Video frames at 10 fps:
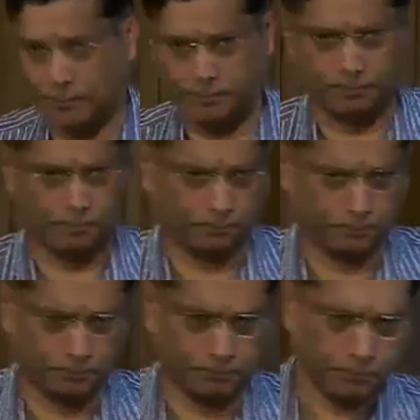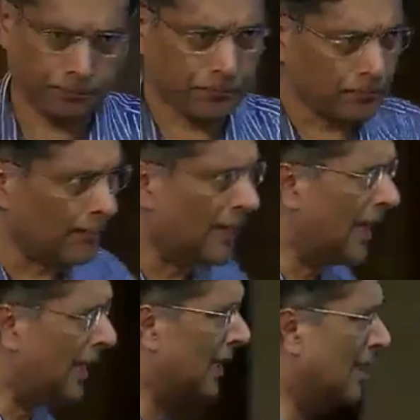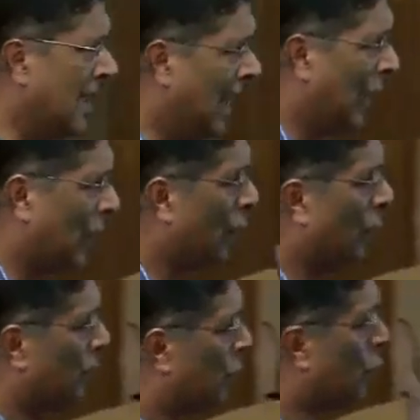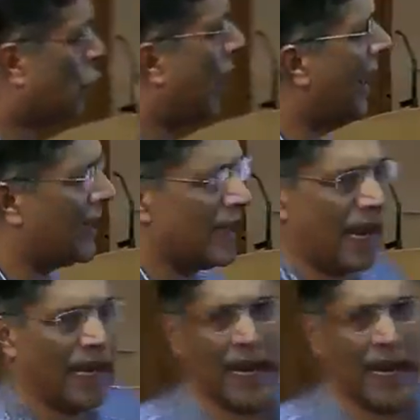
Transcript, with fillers: um, uh, you know, to try and,